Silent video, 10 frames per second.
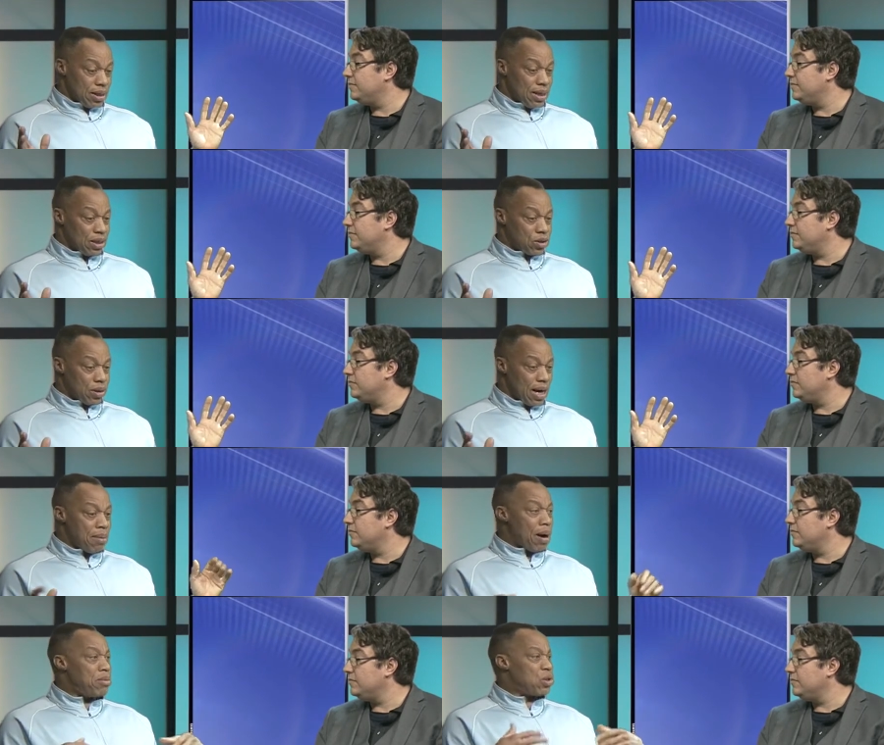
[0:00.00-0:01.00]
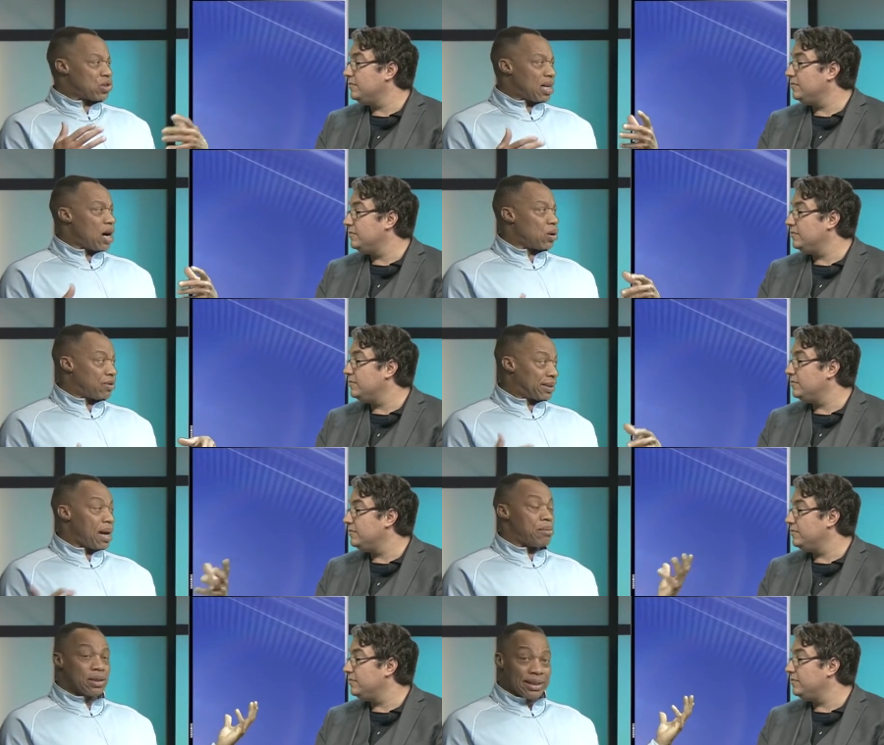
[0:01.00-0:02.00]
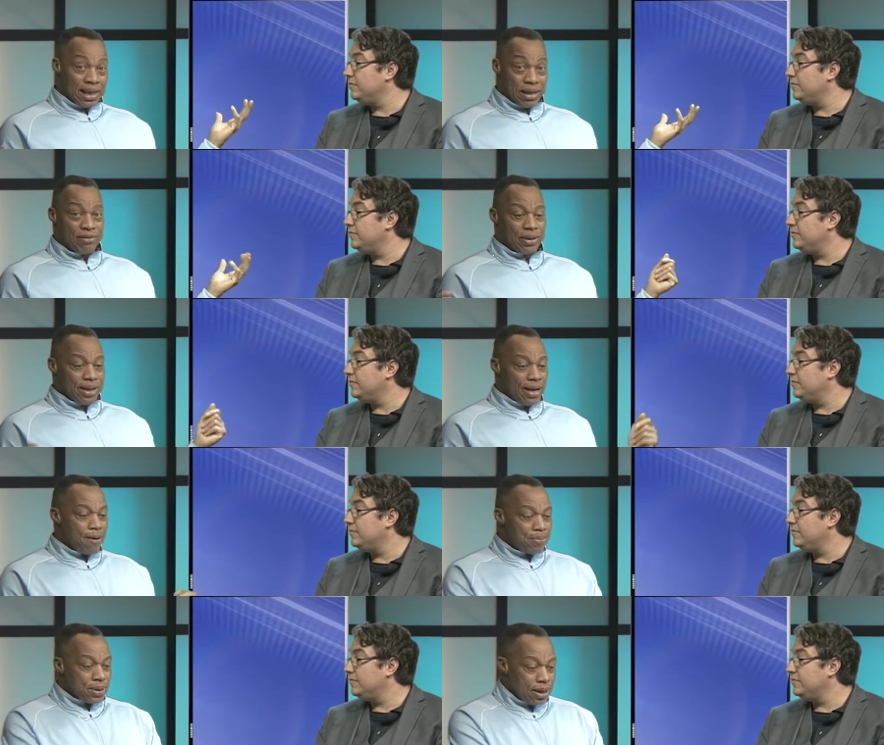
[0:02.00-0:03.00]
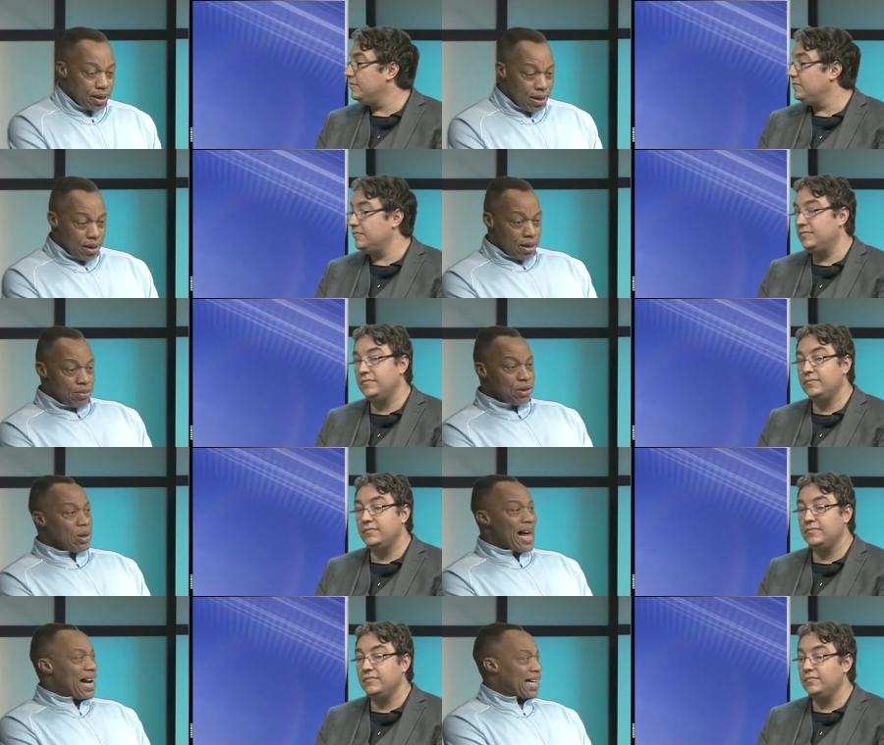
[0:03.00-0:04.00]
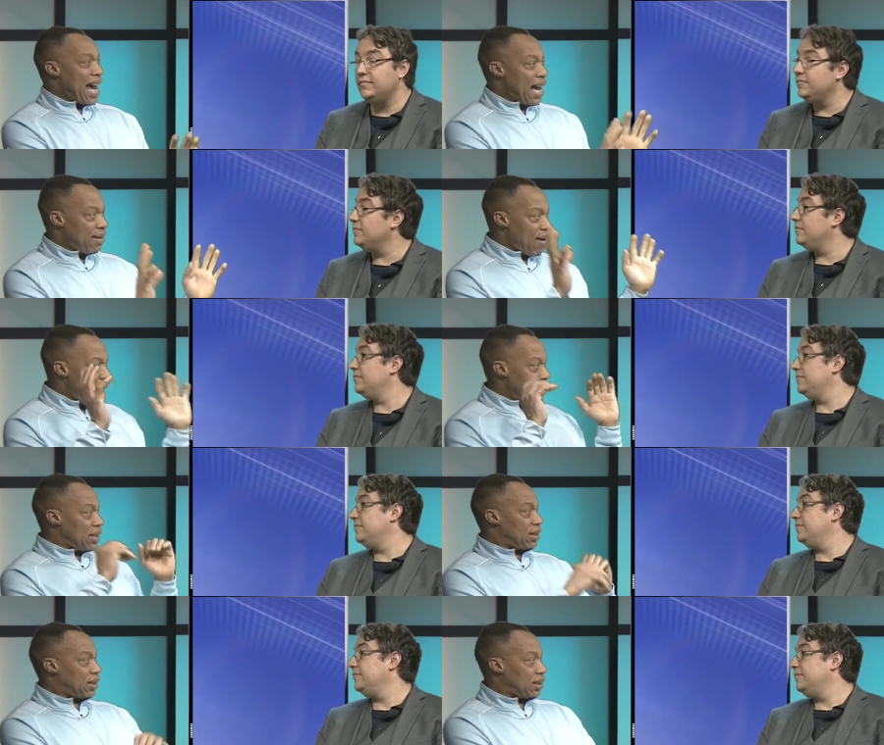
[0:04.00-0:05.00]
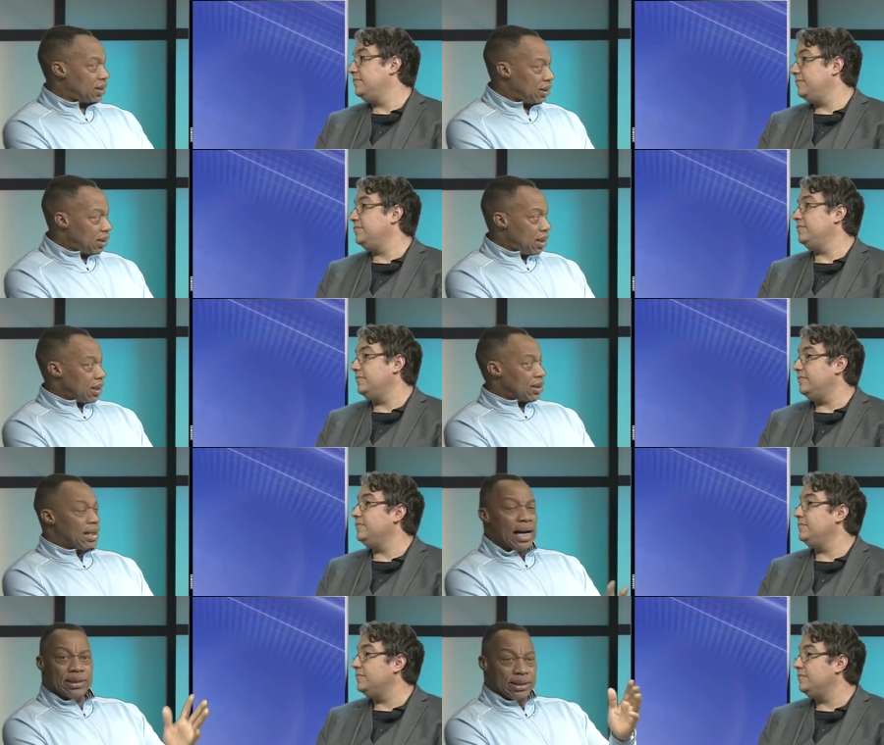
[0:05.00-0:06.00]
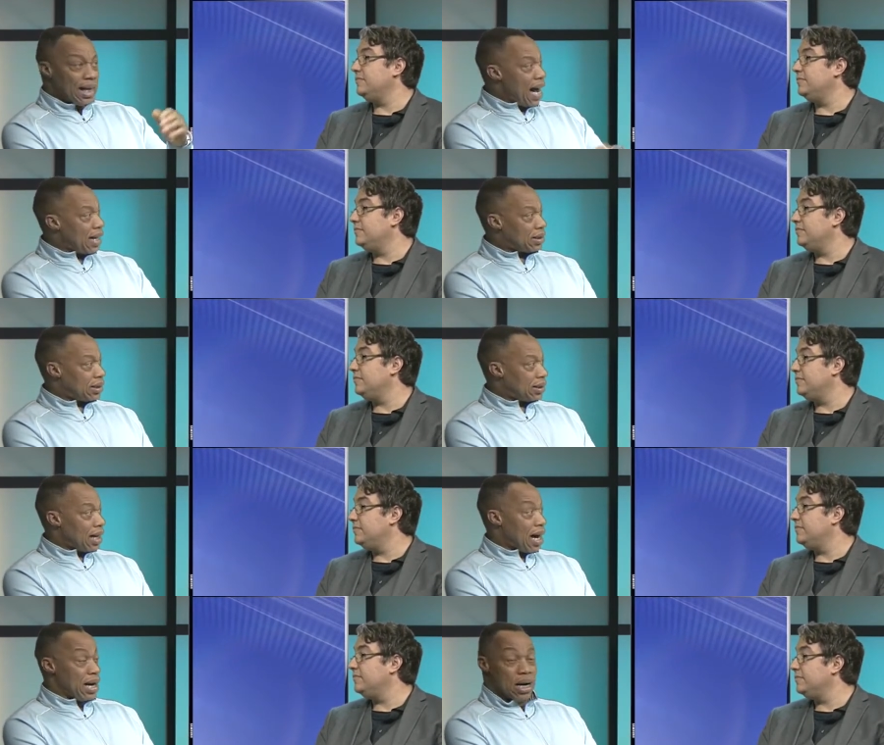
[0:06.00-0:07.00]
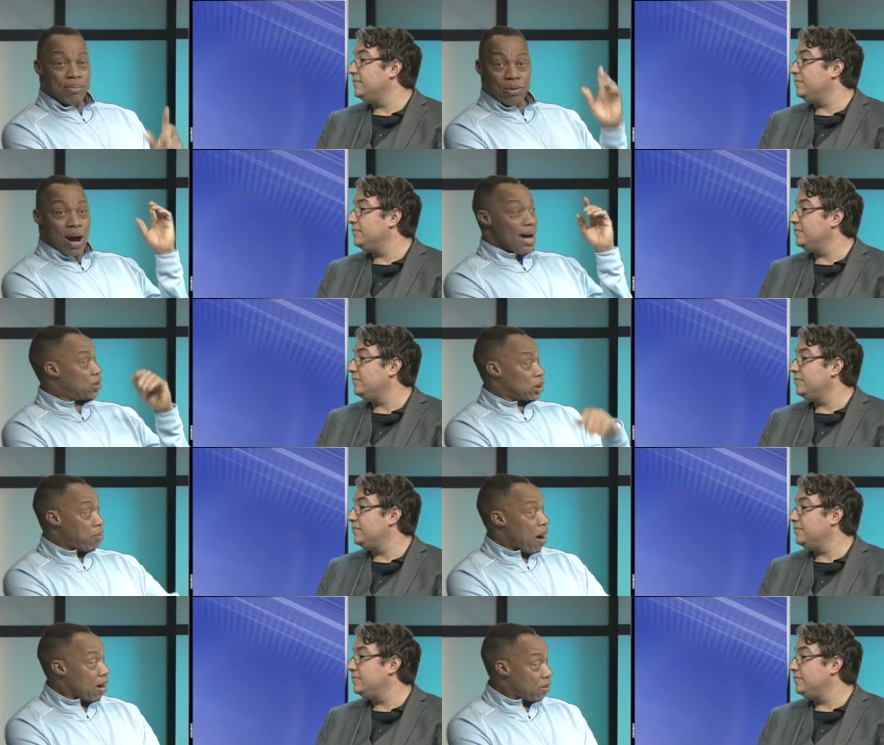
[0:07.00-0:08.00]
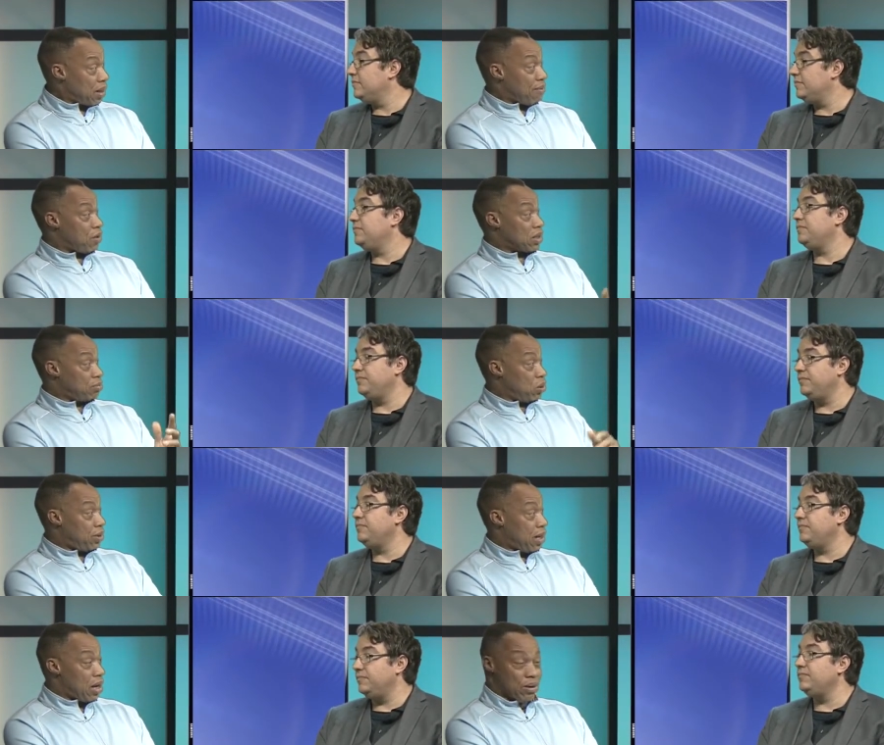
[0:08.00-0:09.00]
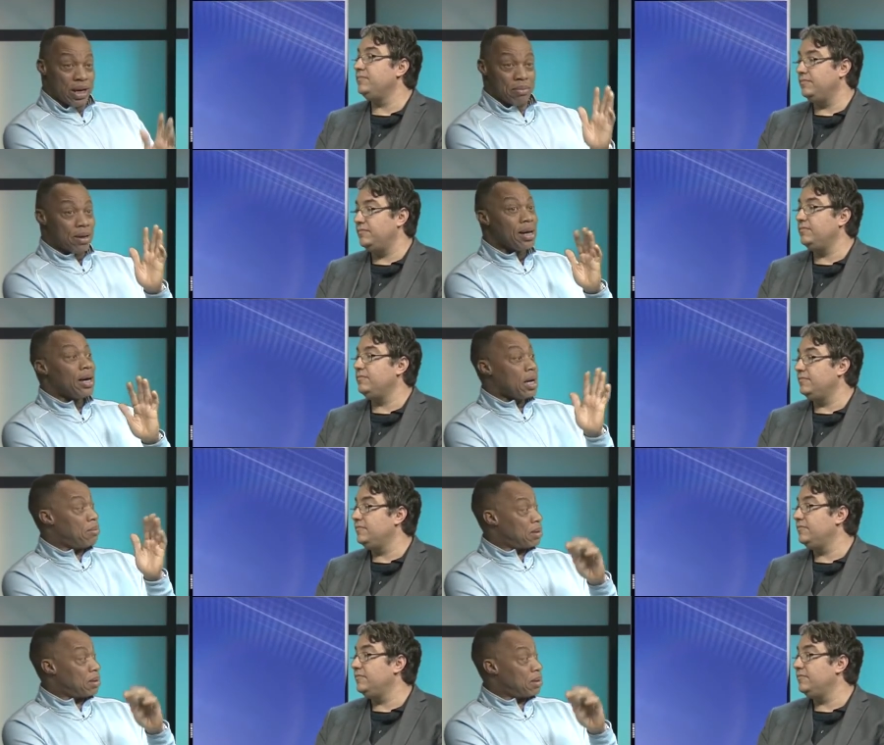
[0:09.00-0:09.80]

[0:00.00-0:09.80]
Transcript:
Speaker 1: as I'm, gonna use Chicago for example because I live here now. But you know, a lot of gang violence, gunshots. I hear them in Rogers Park when I first moved there. I don't hear them, hear